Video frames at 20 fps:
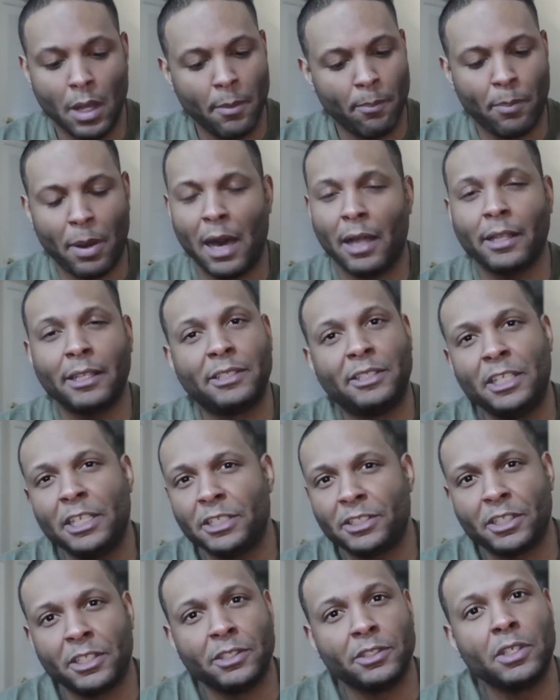
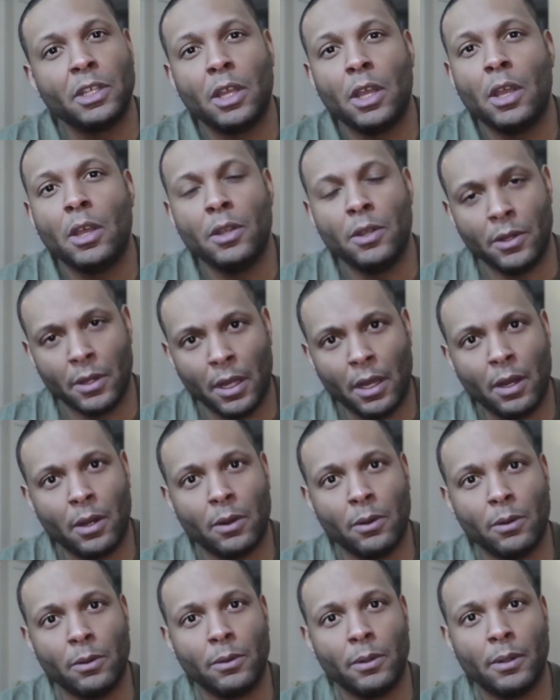politicians
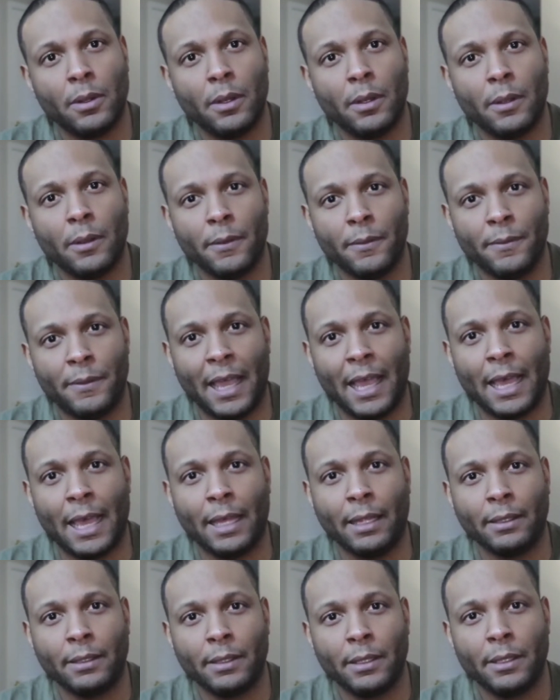know
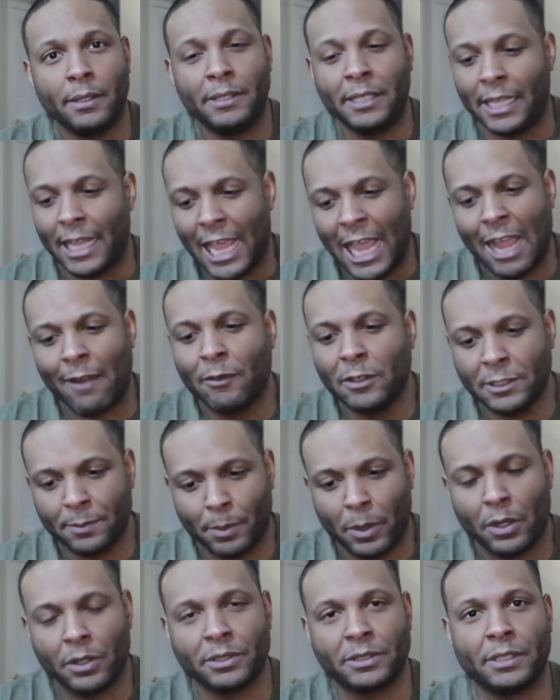that the average
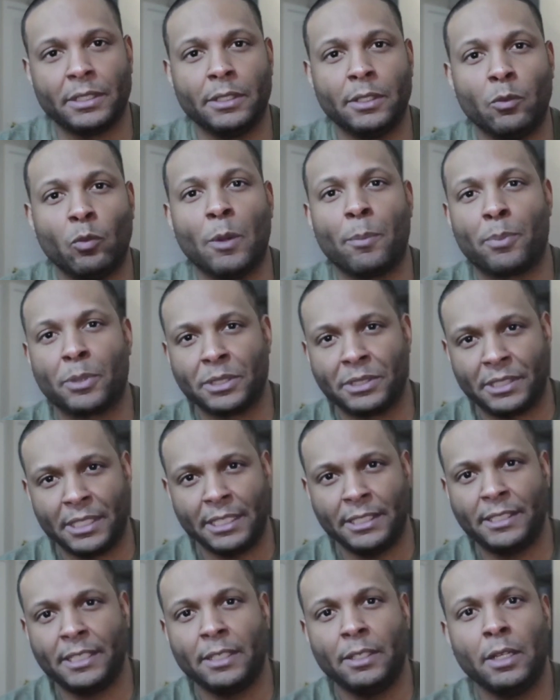person, when
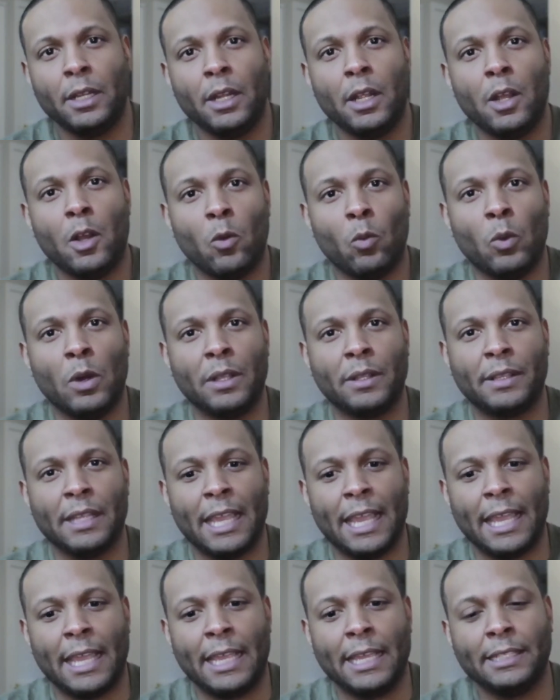presented with
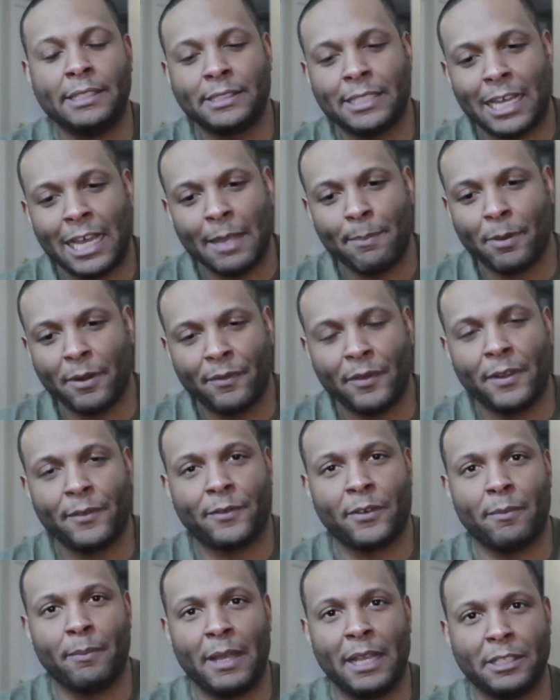a type of
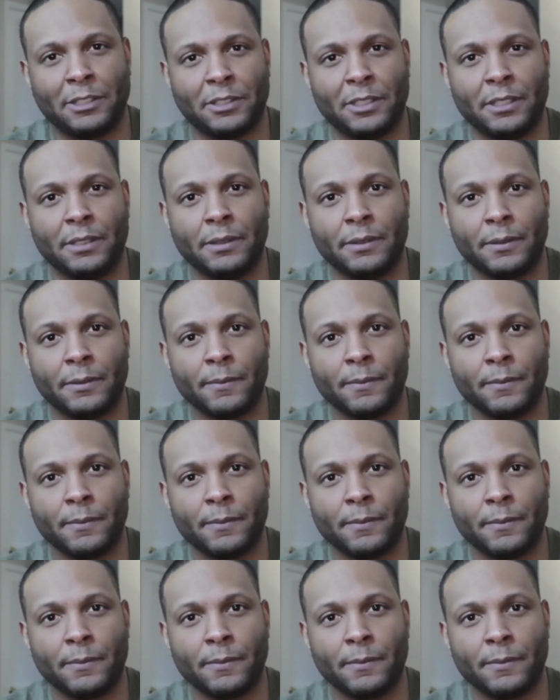information,